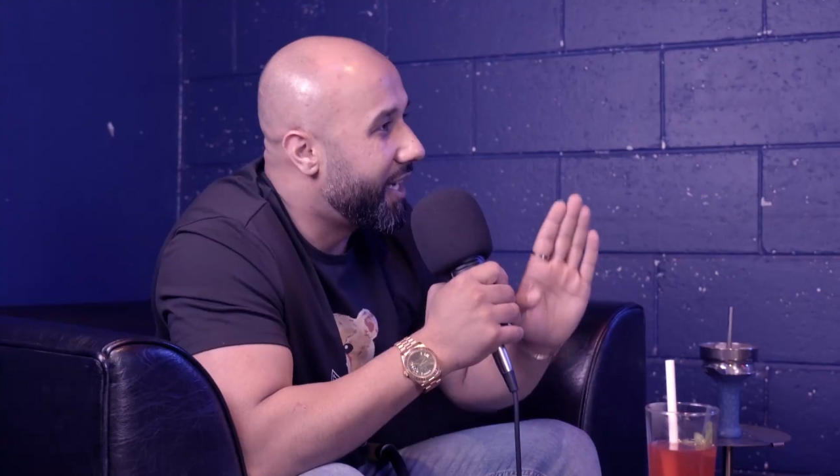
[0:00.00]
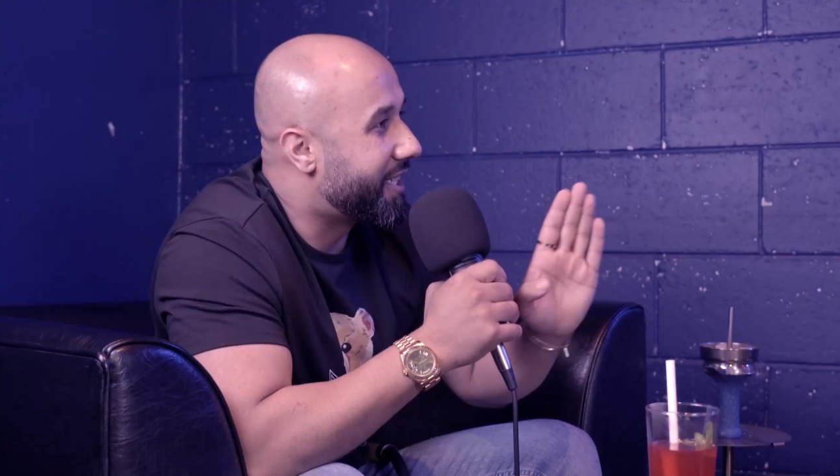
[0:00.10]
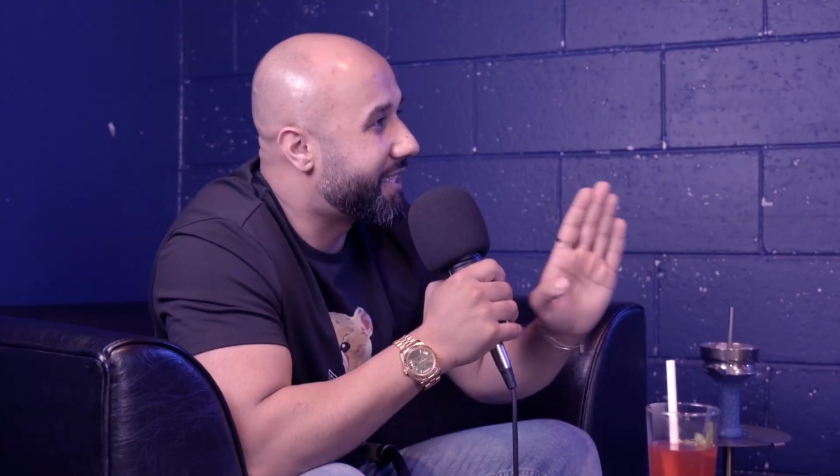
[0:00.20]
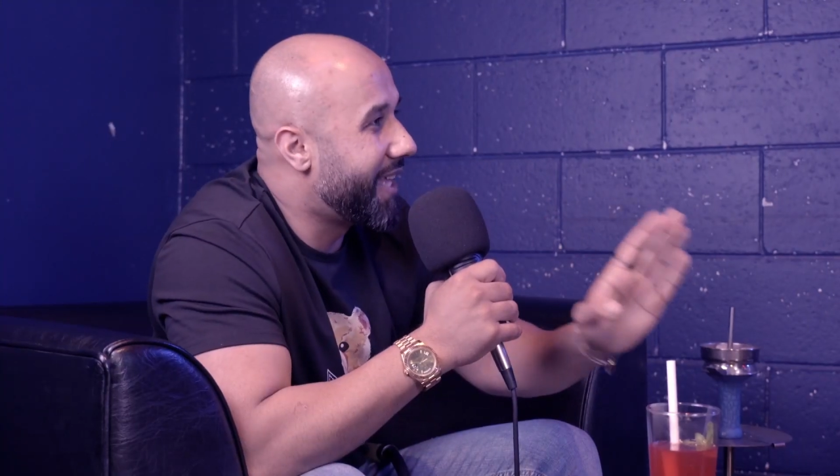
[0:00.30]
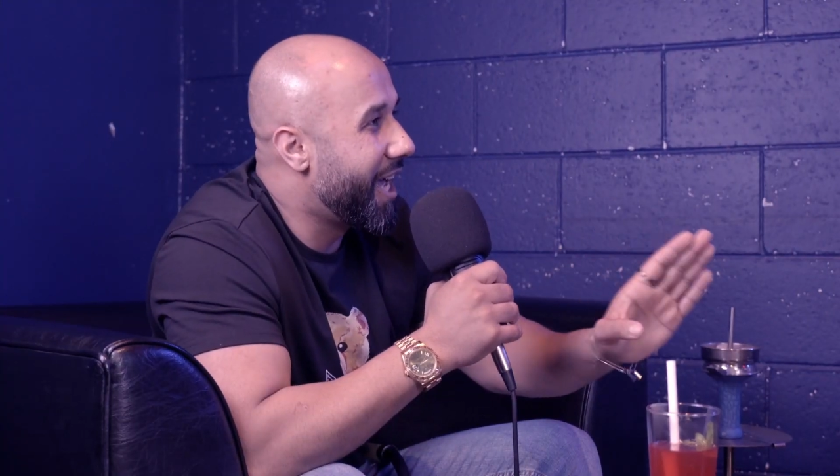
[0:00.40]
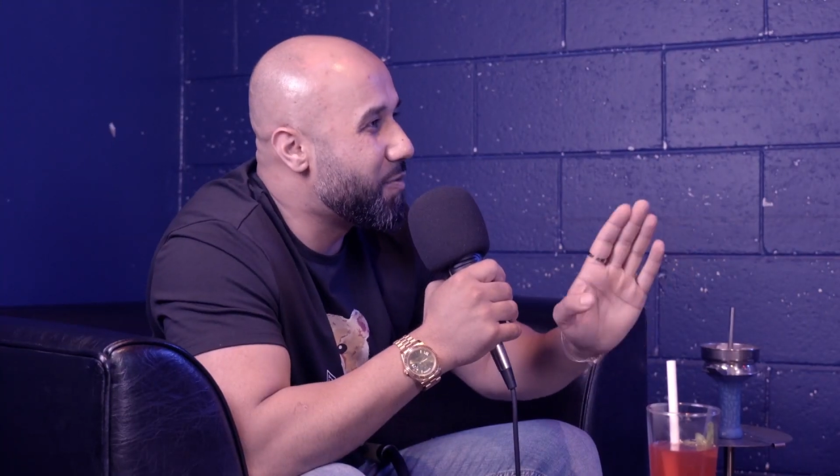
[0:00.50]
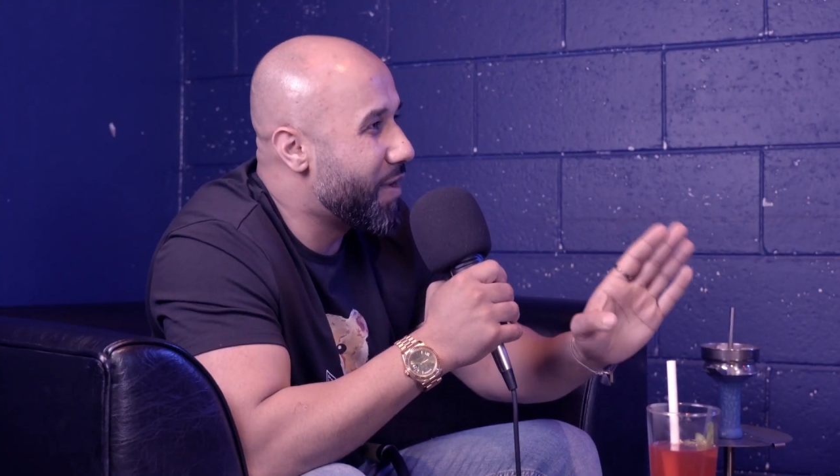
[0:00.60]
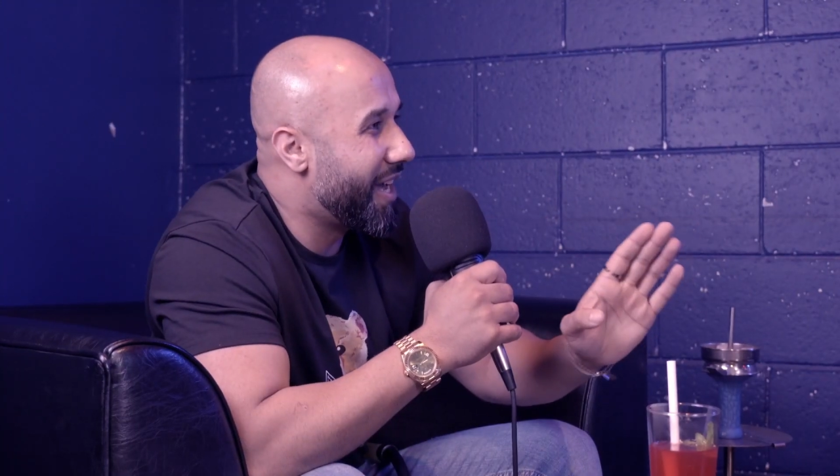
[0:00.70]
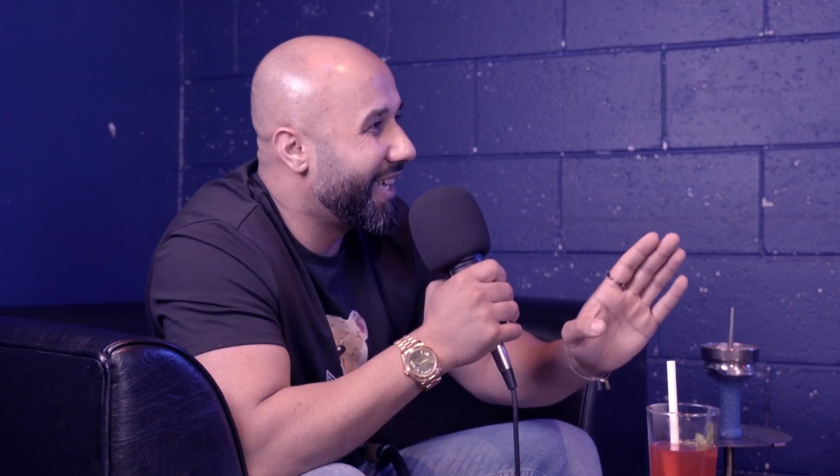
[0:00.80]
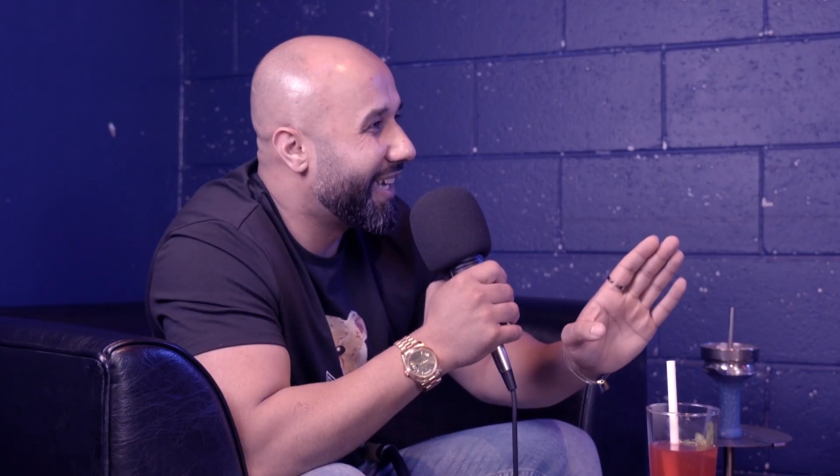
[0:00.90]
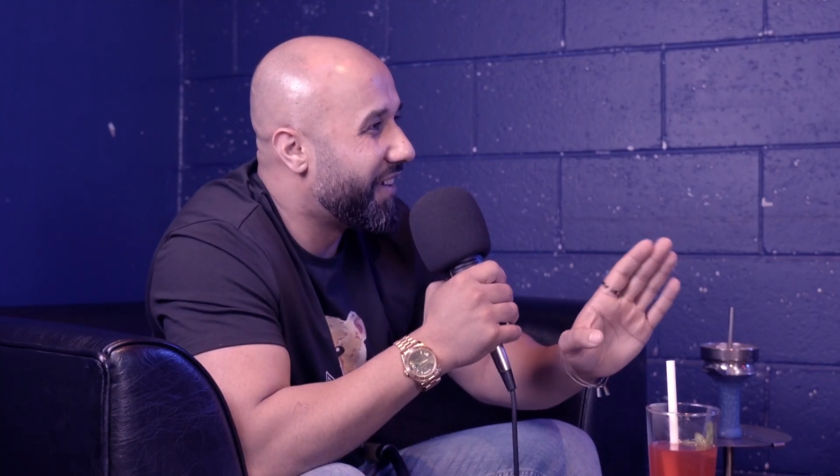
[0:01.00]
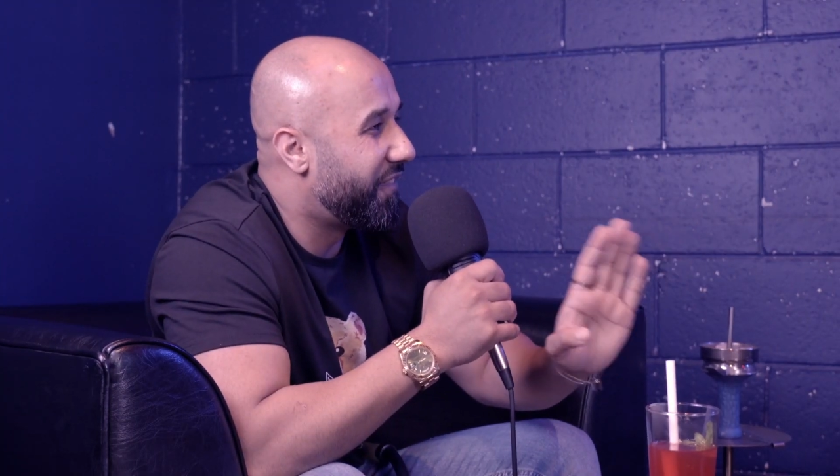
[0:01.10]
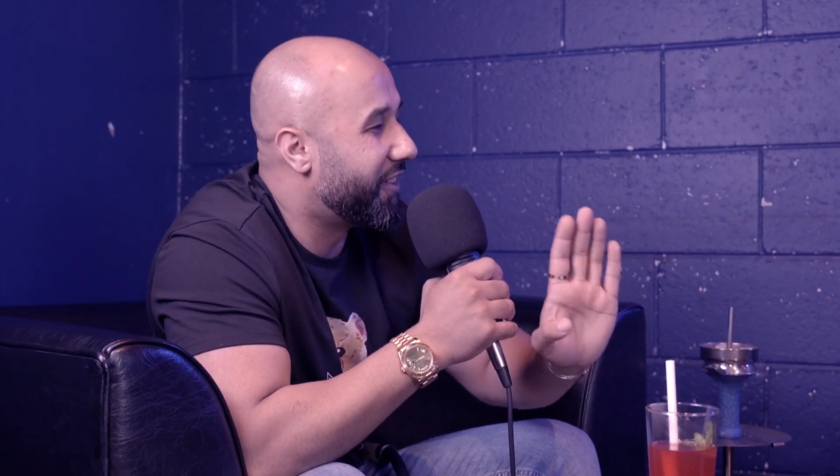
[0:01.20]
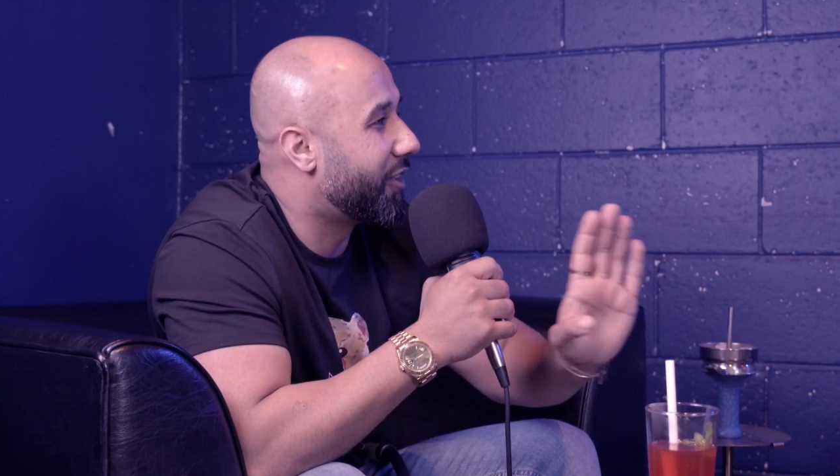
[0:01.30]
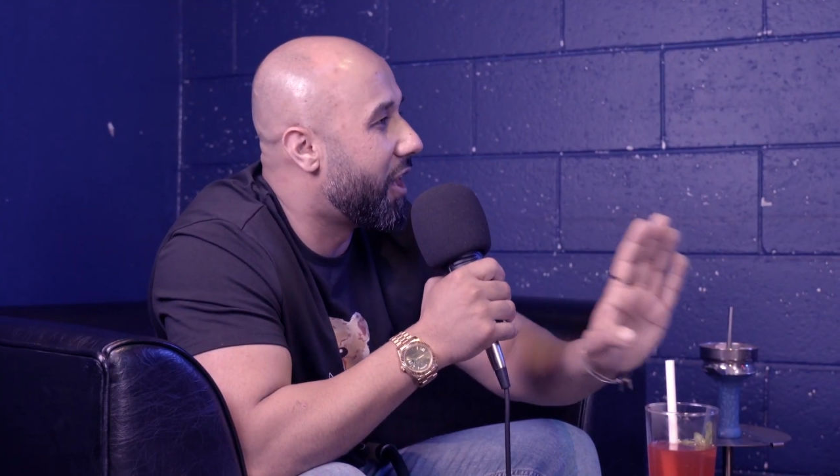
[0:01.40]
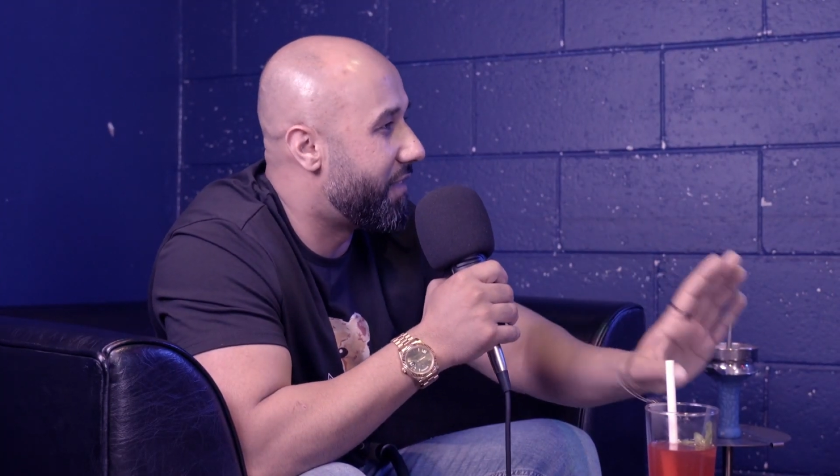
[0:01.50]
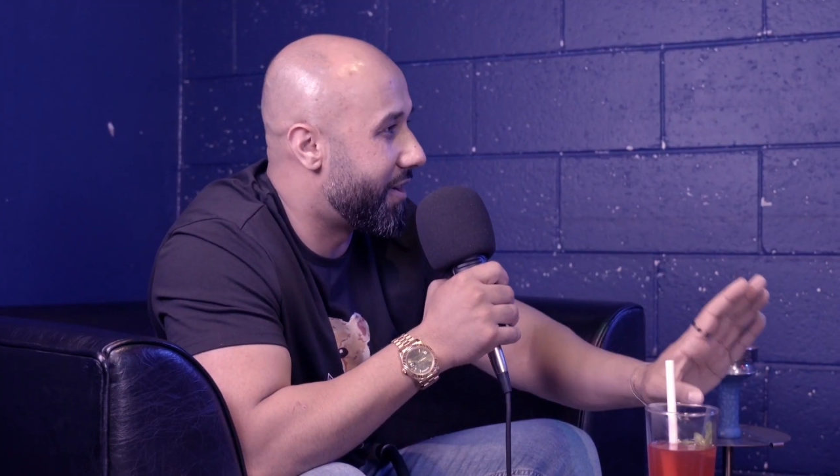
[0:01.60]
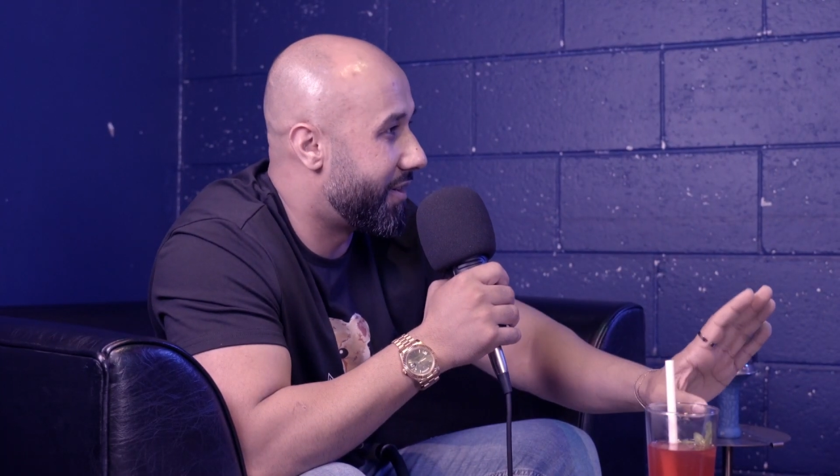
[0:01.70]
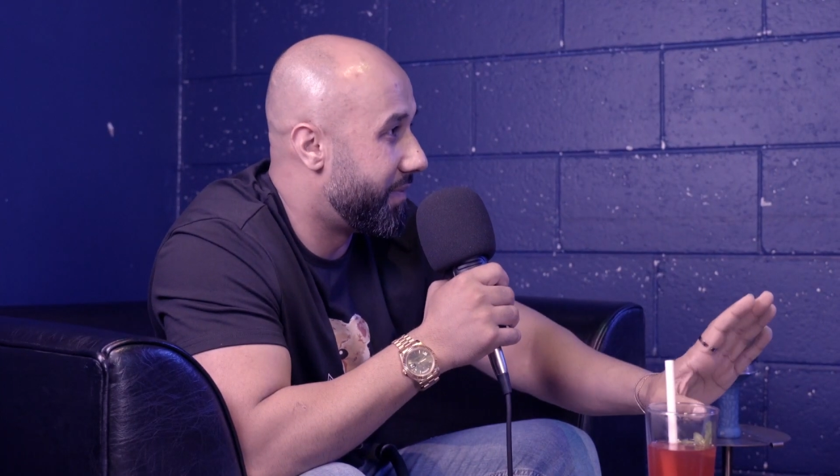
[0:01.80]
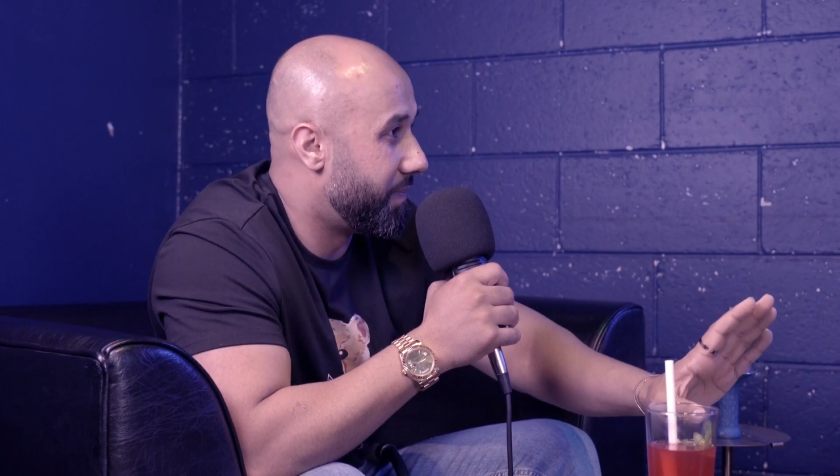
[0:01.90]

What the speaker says: Stay away from the governor.